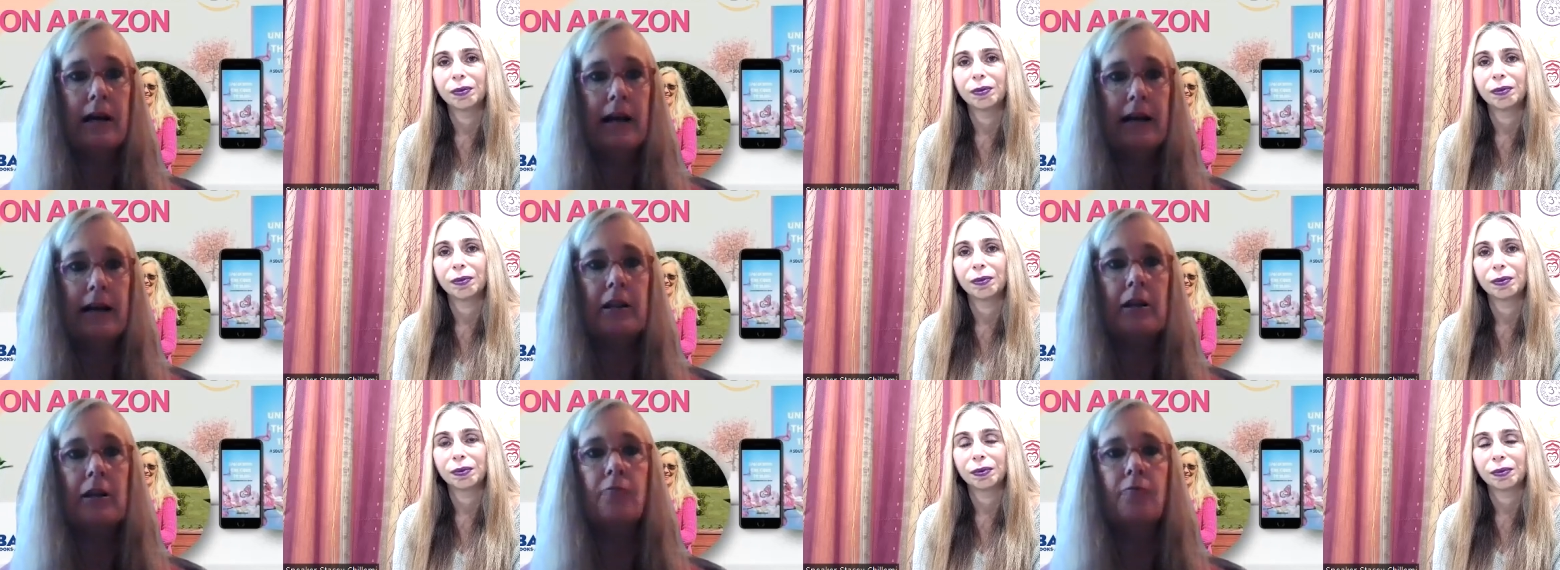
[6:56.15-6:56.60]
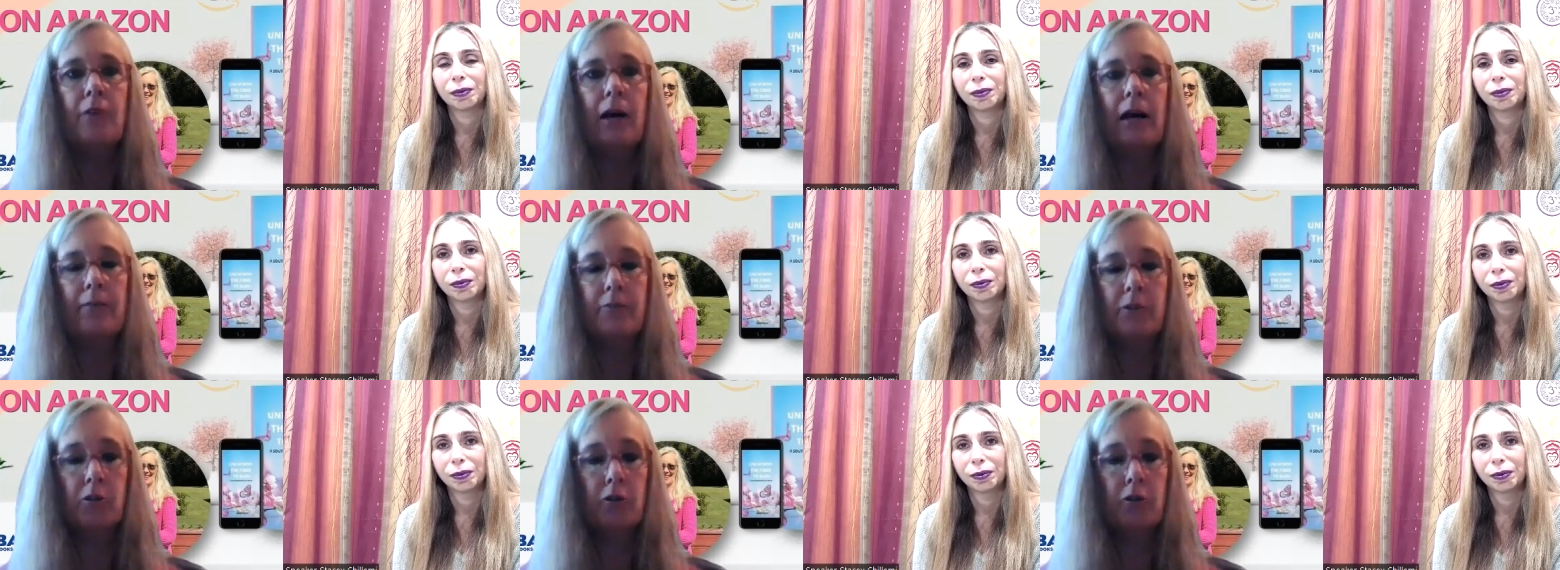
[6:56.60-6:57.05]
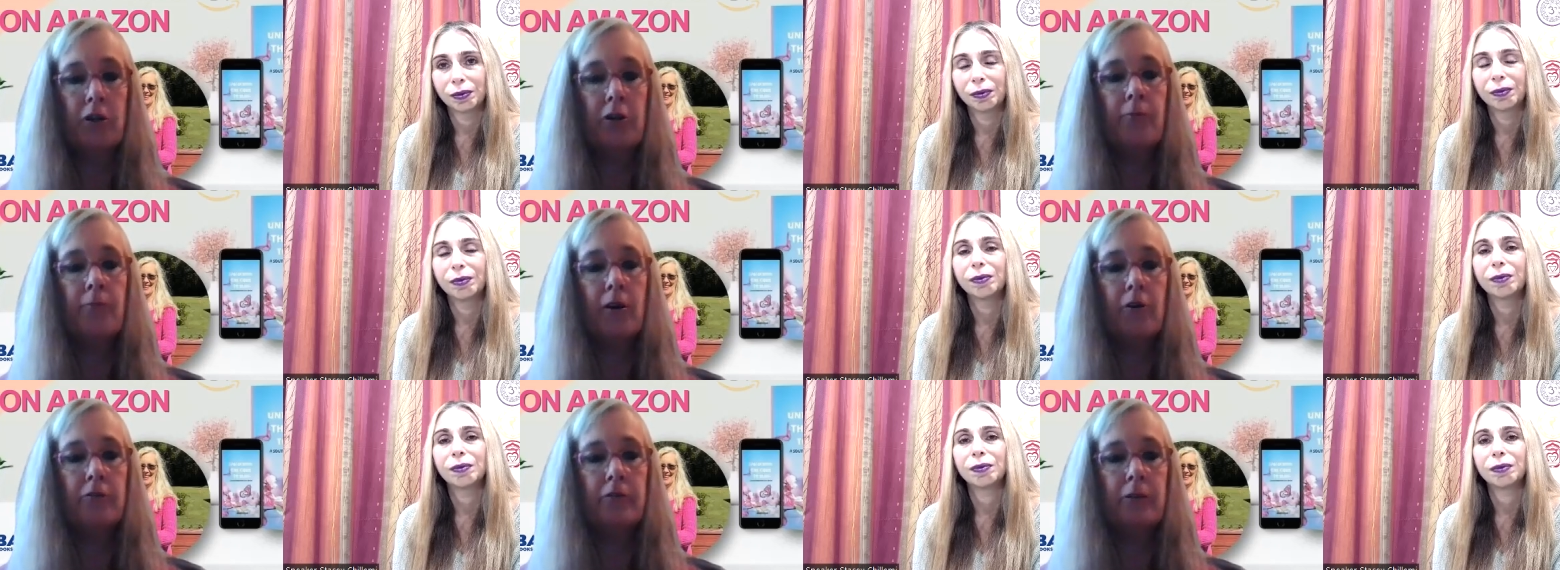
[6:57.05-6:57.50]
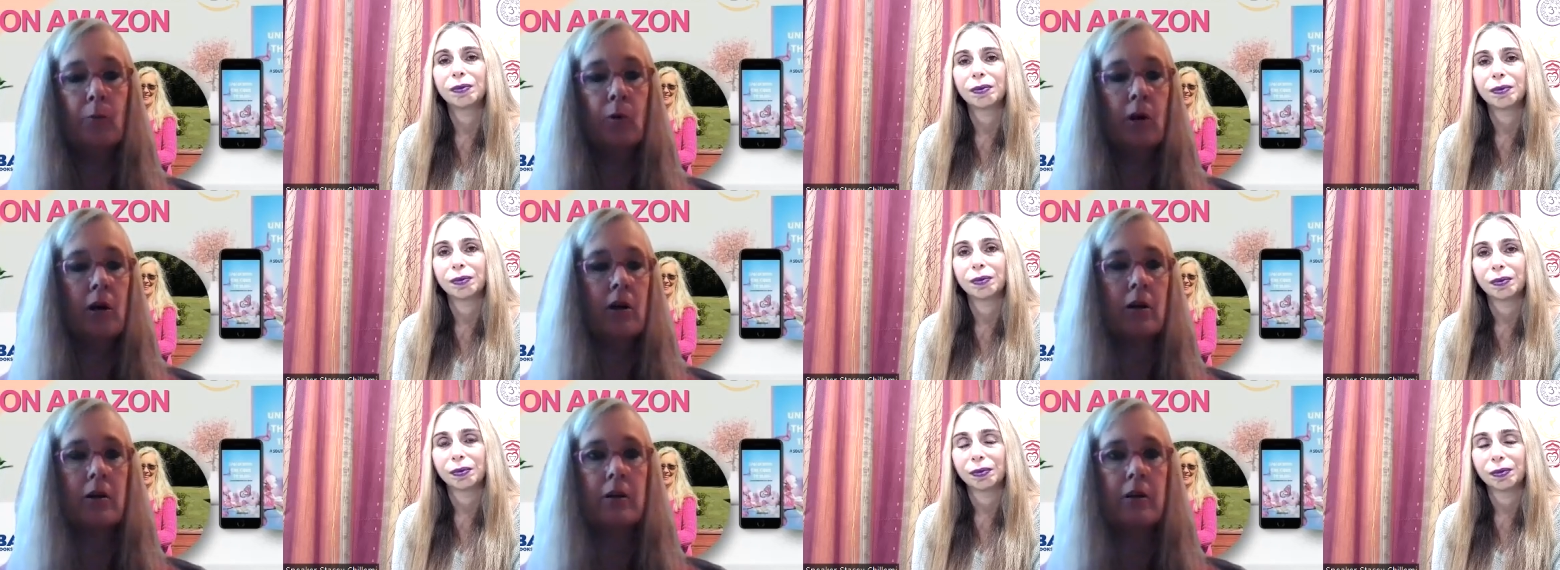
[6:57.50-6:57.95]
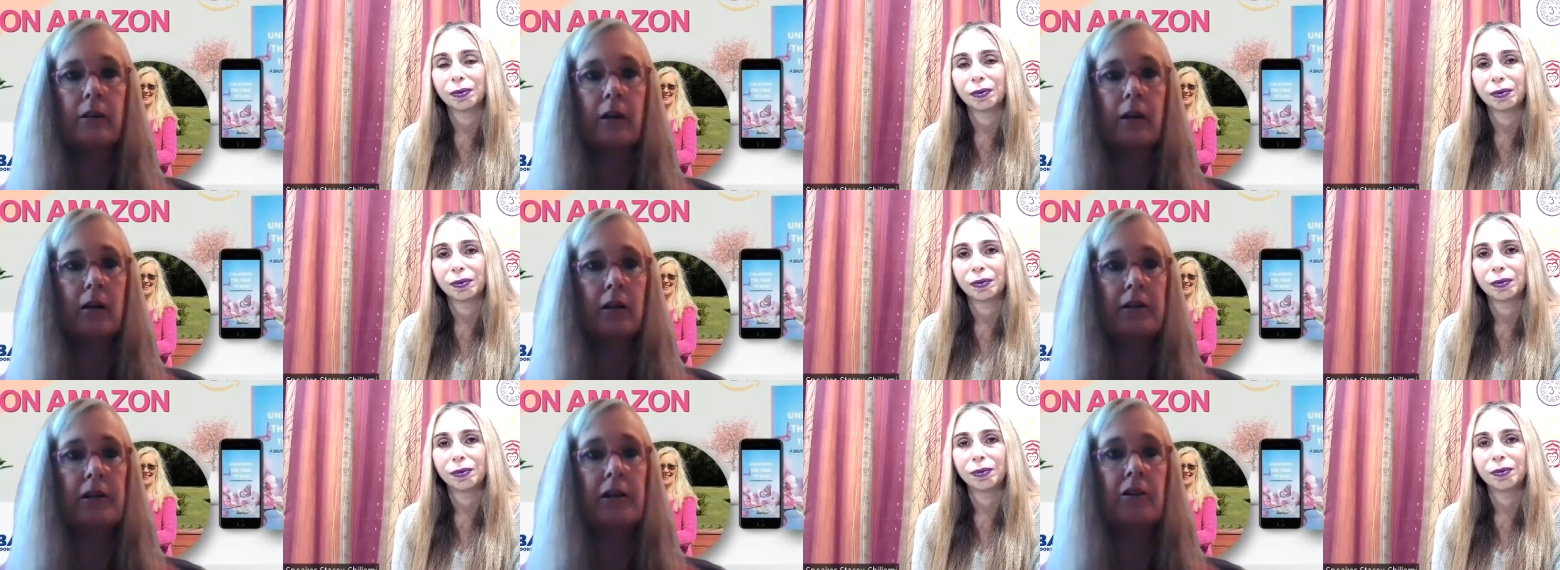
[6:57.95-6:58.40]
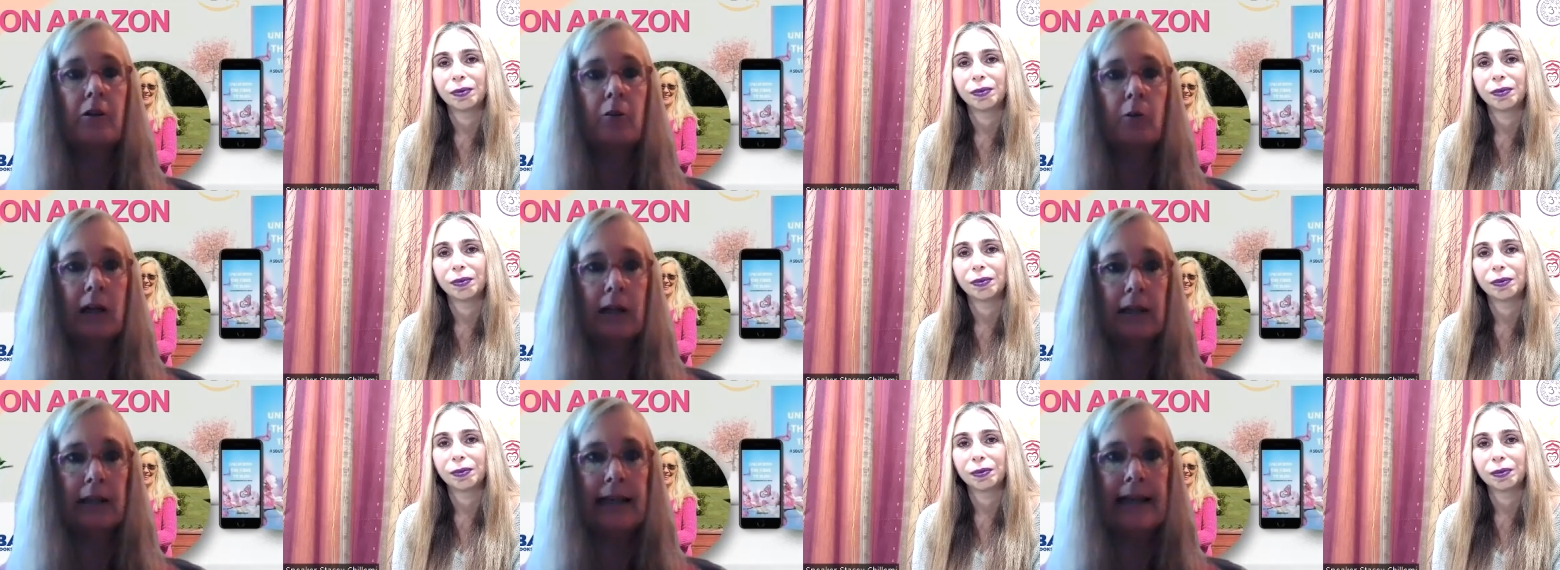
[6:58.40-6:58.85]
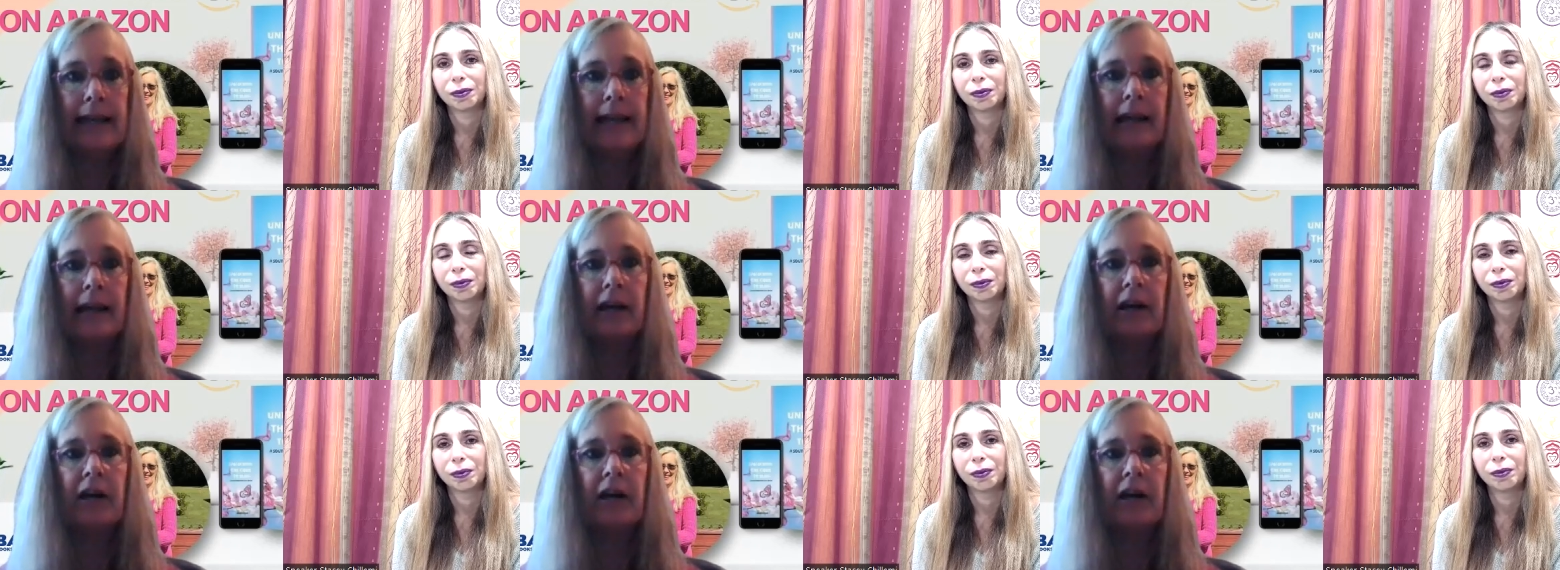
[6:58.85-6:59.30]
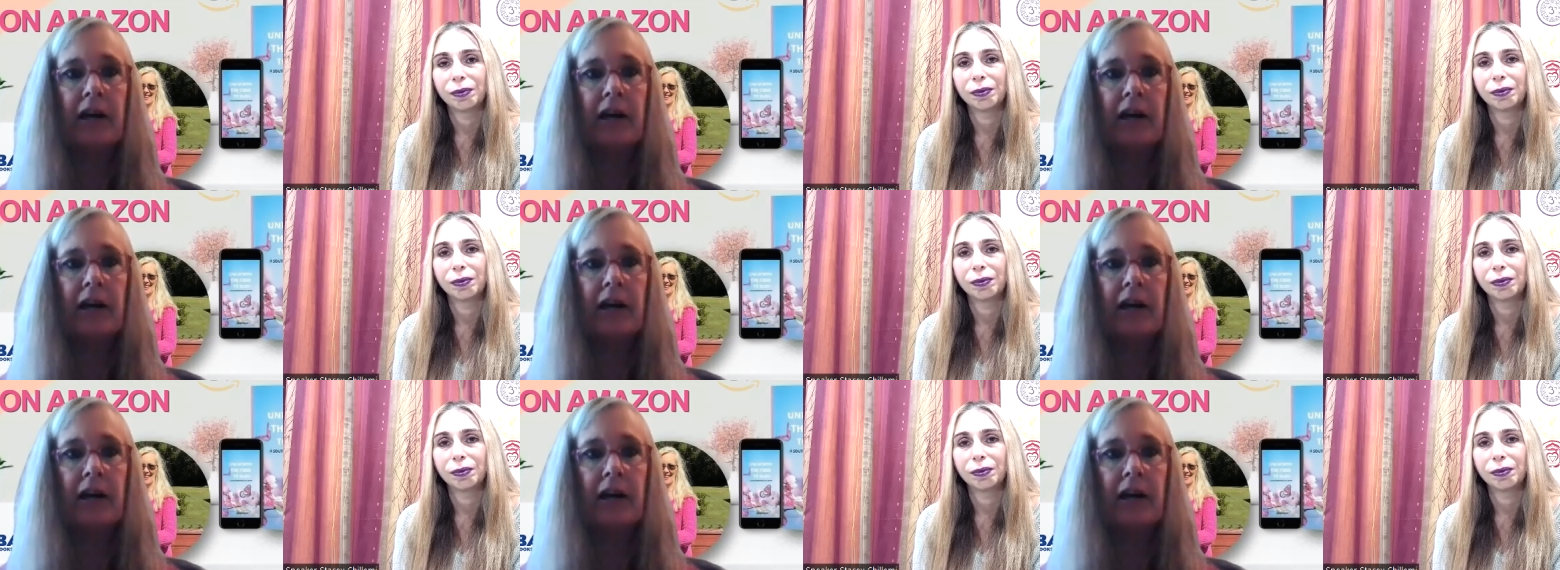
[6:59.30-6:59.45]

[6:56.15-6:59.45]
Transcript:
Speaker 1: and you, I'm sure you've heard the word, uh, you know, clean gut,